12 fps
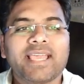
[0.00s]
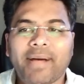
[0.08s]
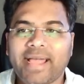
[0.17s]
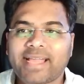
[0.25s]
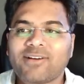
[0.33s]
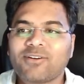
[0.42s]

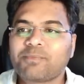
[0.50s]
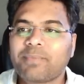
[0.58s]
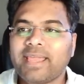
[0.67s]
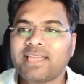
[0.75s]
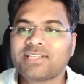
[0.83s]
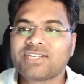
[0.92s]
My Account
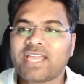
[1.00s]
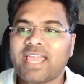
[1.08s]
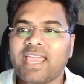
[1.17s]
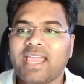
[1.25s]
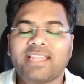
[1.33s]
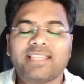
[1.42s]
page
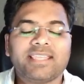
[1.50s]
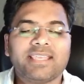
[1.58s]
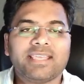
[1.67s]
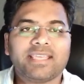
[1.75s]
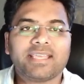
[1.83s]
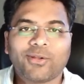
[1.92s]
and
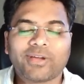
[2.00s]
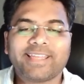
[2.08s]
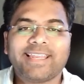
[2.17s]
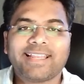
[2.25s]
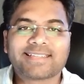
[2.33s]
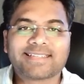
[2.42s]
the
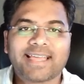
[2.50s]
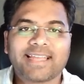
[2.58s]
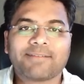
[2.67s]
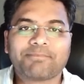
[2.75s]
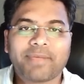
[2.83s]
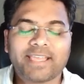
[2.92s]
login and
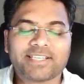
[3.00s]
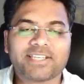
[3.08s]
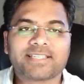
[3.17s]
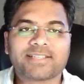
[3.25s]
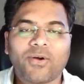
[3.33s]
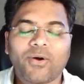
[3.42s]
sign up
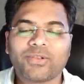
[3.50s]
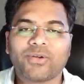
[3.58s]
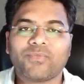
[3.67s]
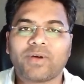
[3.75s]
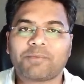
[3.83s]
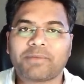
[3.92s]
pages on
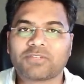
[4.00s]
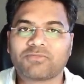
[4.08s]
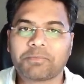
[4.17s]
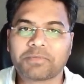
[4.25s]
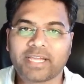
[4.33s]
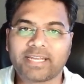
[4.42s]
your
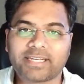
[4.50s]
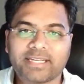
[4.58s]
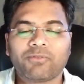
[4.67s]
WordPress website.